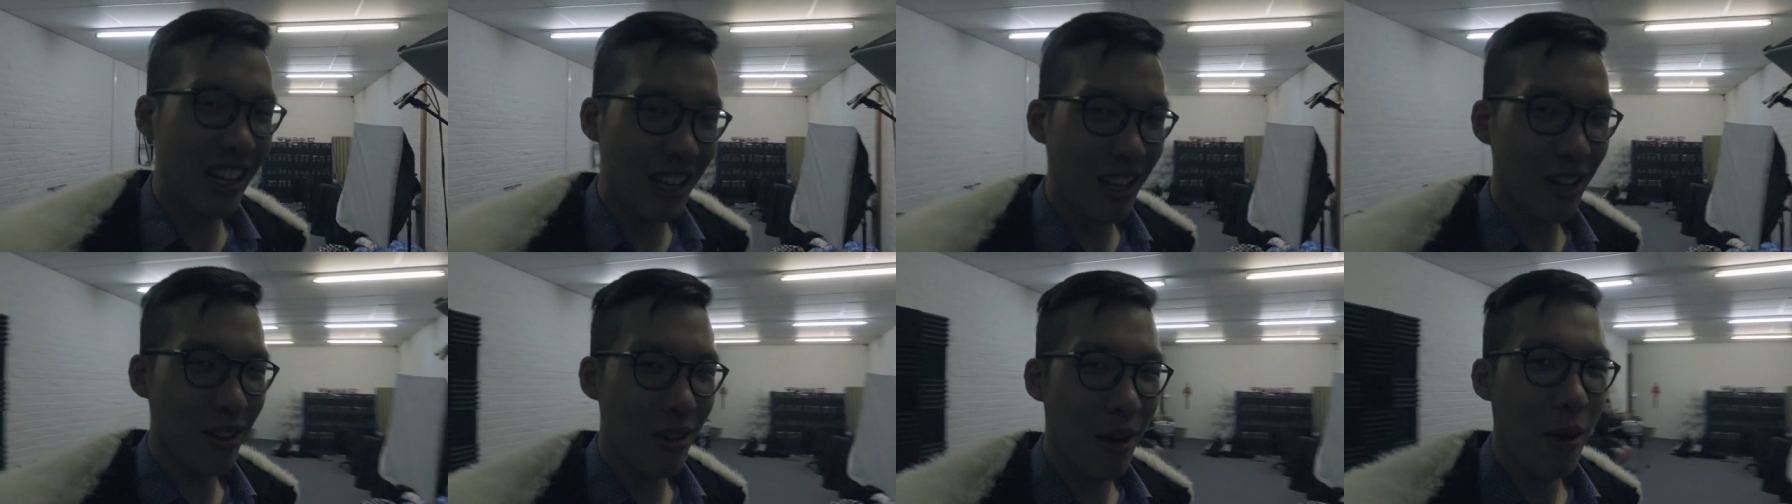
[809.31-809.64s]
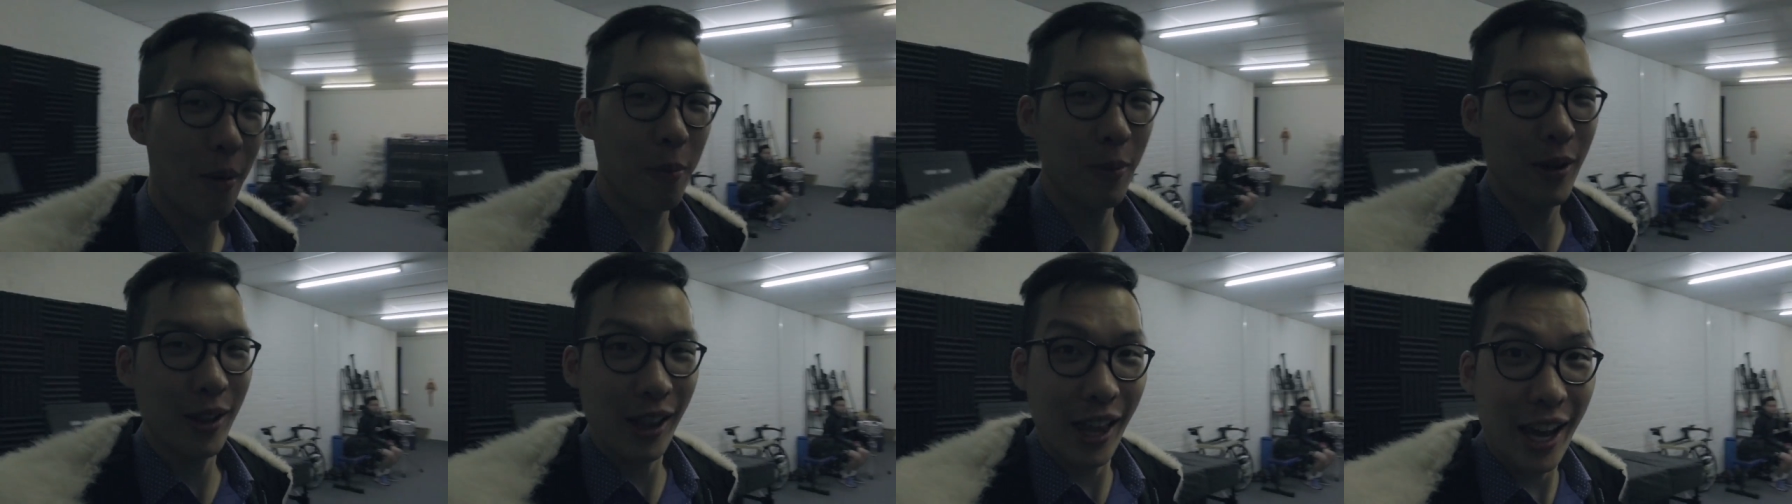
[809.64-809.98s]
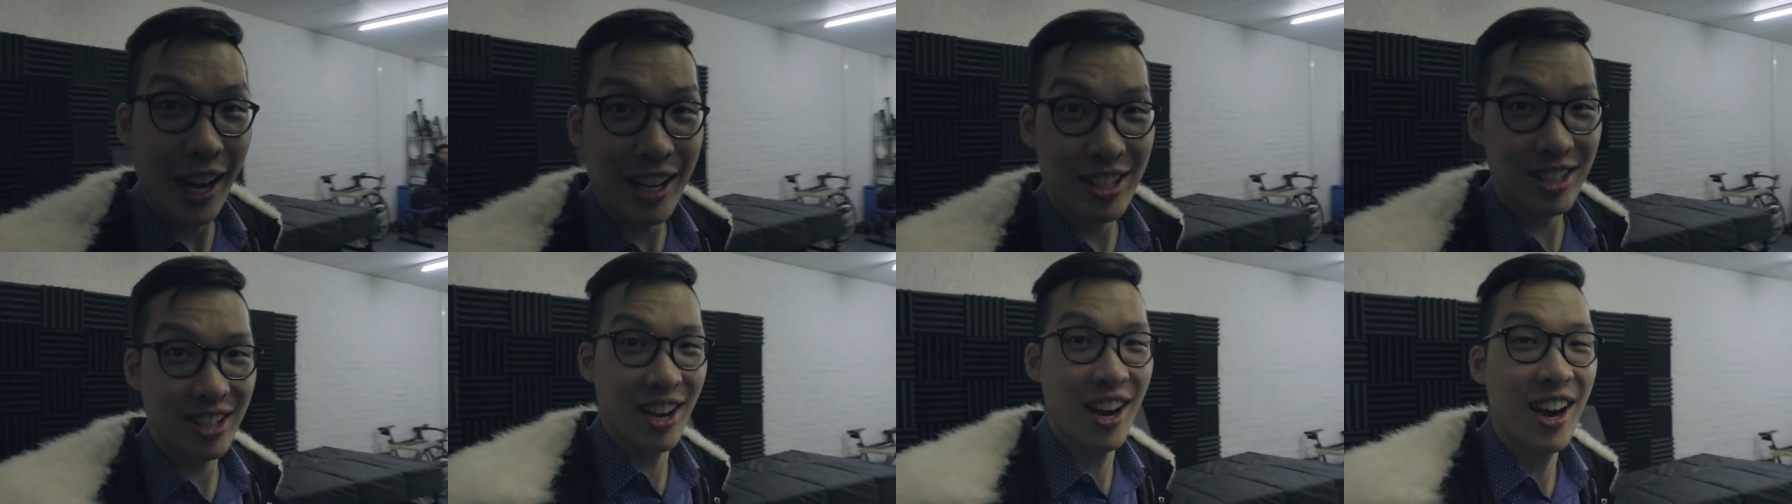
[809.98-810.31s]
in
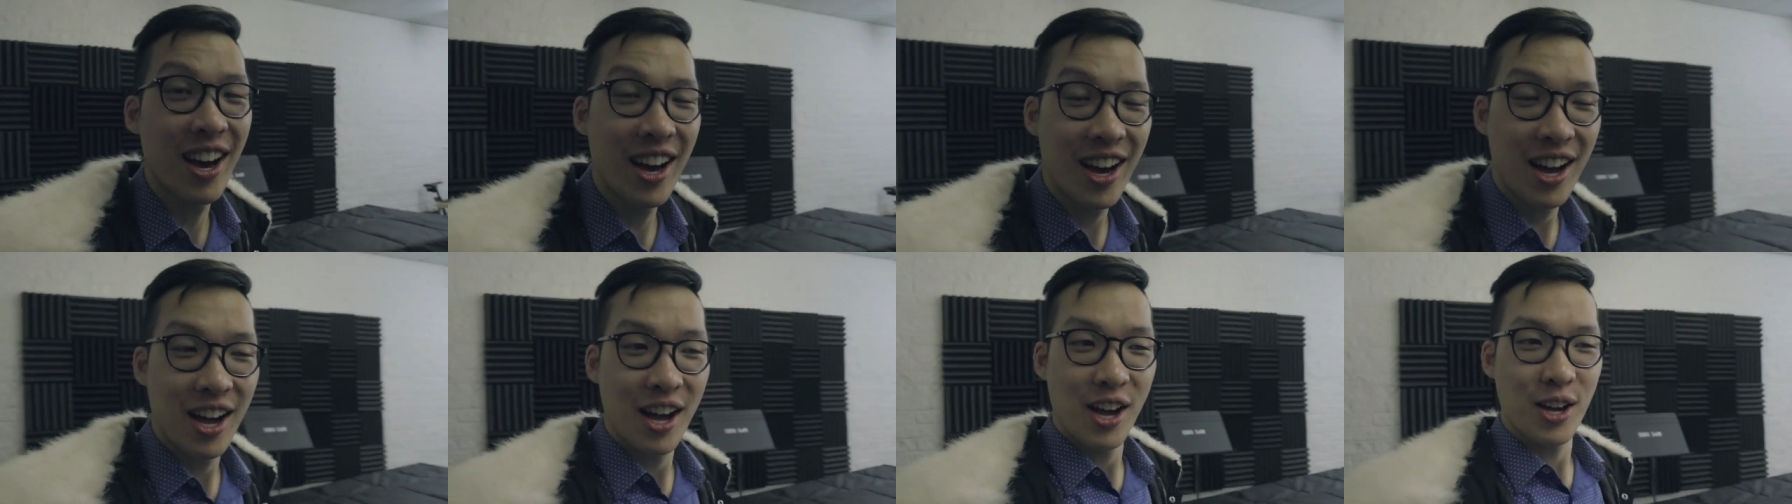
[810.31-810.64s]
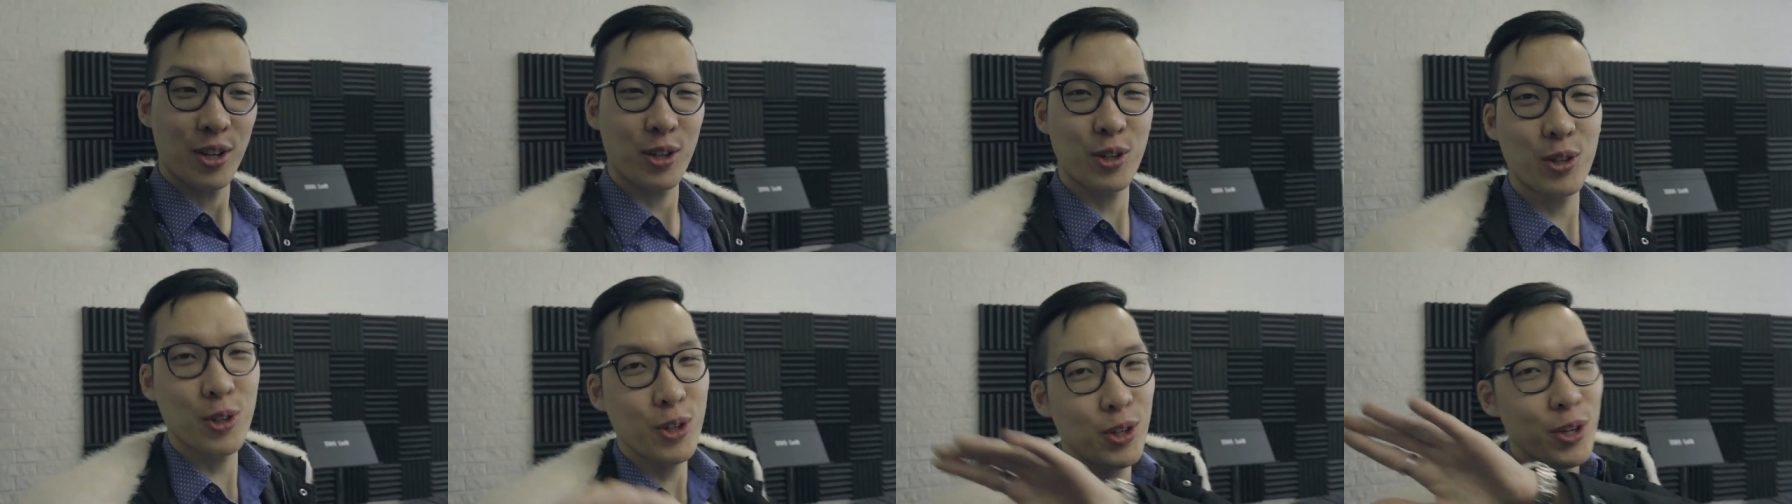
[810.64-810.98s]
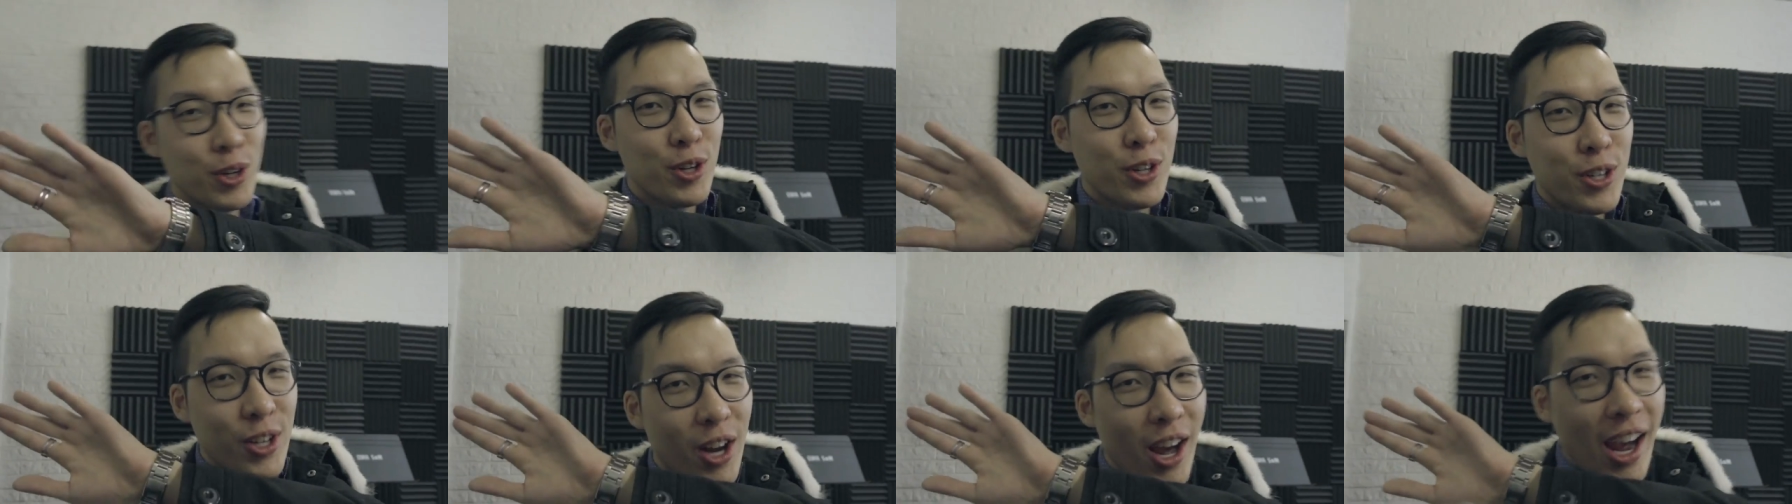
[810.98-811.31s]
Malaysia.
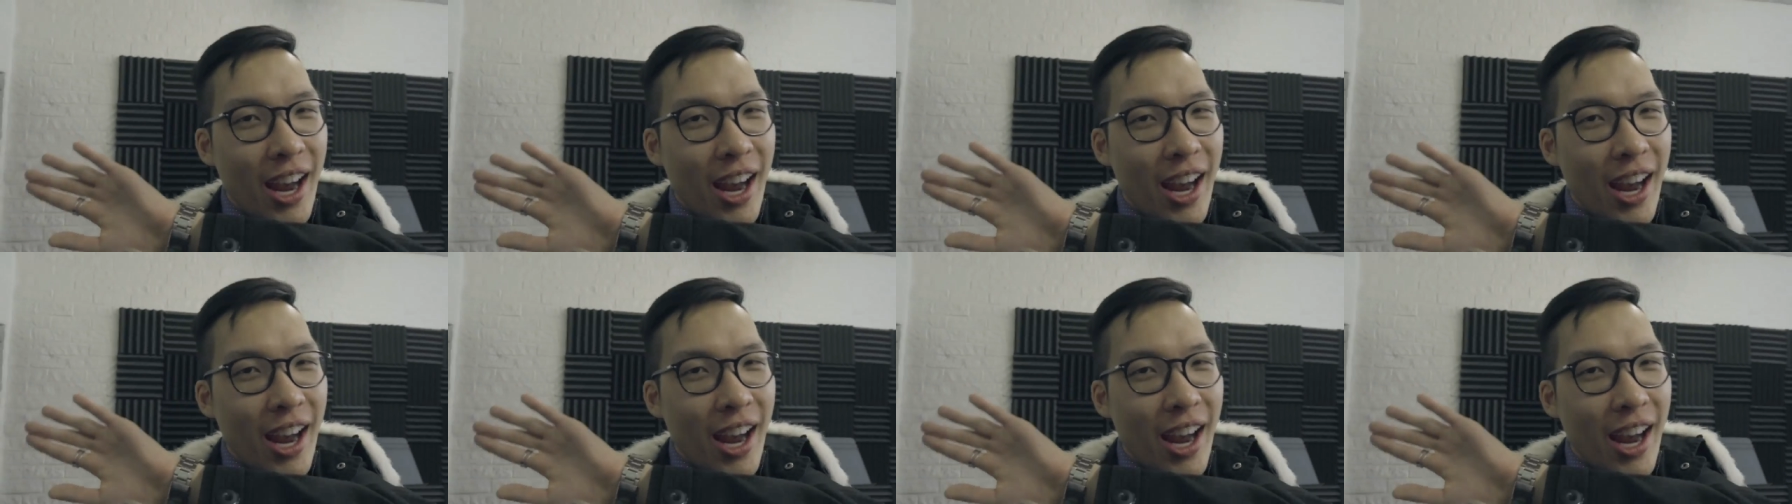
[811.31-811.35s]
Good